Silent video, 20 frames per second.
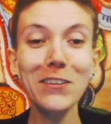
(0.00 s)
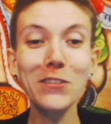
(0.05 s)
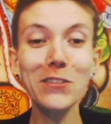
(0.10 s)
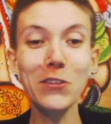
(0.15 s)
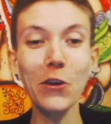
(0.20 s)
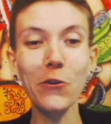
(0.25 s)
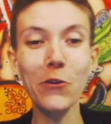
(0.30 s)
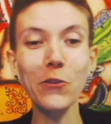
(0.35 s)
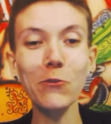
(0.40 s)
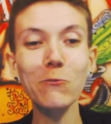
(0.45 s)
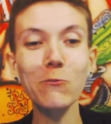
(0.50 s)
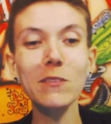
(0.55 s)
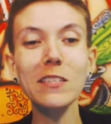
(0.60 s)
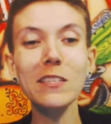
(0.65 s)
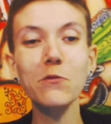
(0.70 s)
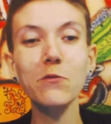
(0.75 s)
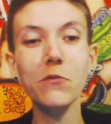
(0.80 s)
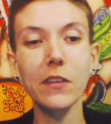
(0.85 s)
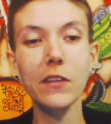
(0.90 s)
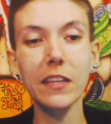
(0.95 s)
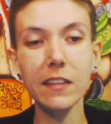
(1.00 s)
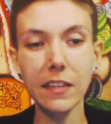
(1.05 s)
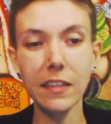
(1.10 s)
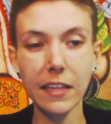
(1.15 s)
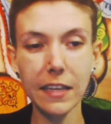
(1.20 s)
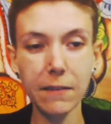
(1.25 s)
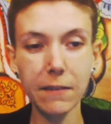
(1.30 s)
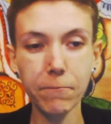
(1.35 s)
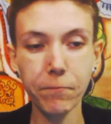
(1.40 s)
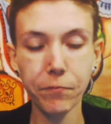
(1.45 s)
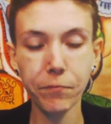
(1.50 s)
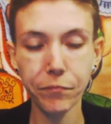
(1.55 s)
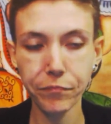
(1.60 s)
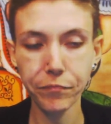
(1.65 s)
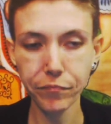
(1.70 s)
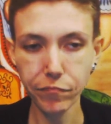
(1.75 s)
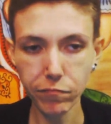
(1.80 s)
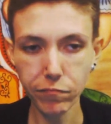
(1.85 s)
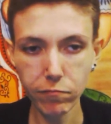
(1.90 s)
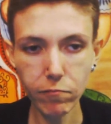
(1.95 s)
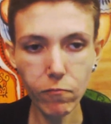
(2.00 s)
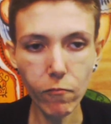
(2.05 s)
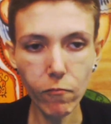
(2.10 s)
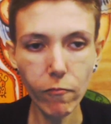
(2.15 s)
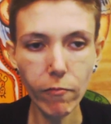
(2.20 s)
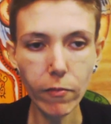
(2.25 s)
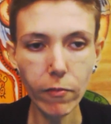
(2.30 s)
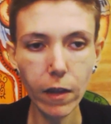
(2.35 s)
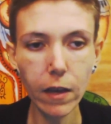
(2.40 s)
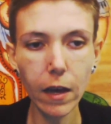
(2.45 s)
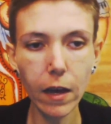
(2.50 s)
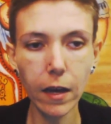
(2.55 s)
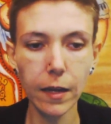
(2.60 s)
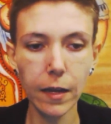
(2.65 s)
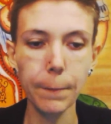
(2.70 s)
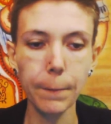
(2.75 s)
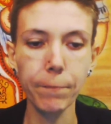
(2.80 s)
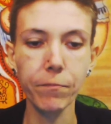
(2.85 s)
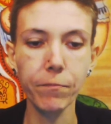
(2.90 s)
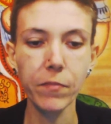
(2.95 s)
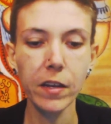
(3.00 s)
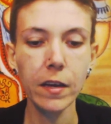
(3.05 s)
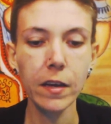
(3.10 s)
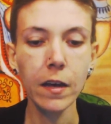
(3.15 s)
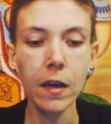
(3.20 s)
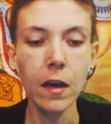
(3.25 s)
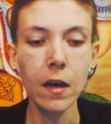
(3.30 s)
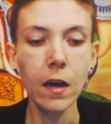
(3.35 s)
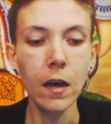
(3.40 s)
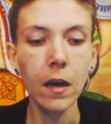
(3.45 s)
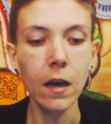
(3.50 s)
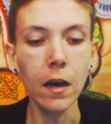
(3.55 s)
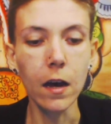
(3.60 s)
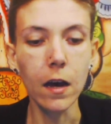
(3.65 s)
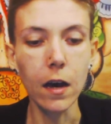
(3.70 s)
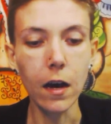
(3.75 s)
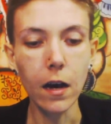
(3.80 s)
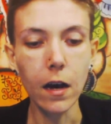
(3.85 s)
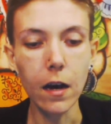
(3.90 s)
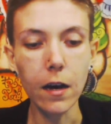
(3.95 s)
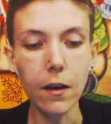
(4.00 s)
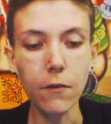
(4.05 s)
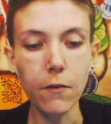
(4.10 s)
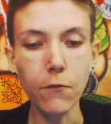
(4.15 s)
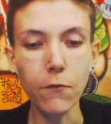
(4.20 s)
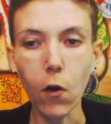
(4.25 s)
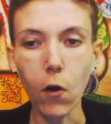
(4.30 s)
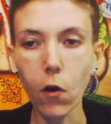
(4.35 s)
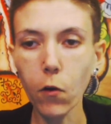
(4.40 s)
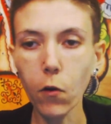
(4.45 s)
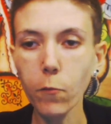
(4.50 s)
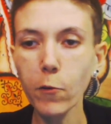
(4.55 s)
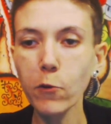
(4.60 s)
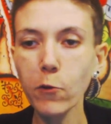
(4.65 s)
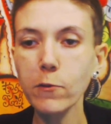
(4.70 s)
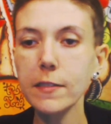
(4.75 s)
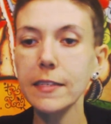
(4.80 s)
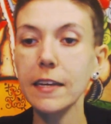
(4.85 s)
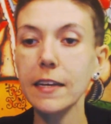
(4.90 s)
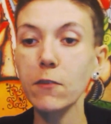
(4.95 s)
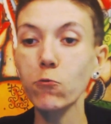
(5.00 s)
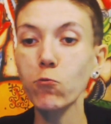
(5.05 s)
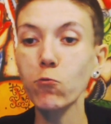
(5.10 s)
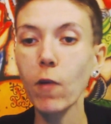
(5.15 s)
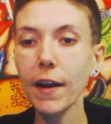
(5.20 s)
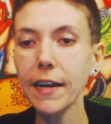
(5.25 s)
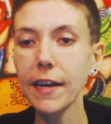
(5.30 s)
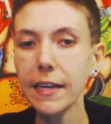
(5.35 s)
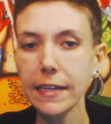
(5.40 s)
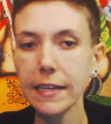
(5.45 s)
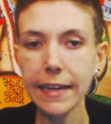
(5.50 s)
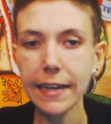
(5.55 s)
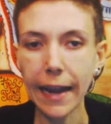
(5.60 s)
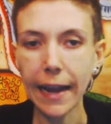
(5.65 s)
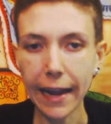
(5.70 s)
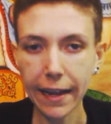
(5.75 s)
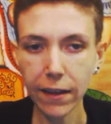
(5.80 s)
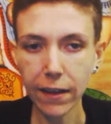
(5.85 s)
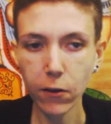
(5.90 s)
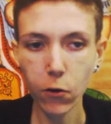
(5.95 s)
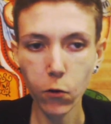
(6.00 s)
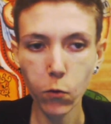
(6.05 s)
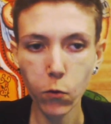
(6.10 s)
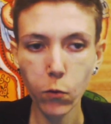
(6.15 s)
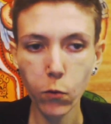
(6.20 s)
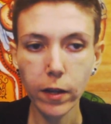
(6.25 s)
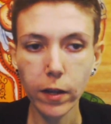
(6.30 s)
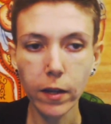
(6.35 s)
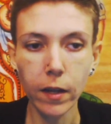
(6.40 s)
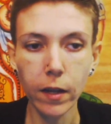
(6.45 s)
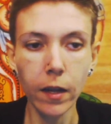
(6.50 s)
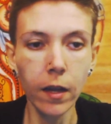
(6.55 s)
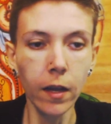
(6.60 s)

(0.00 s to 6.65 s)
So there was this feeling um of almost like right now,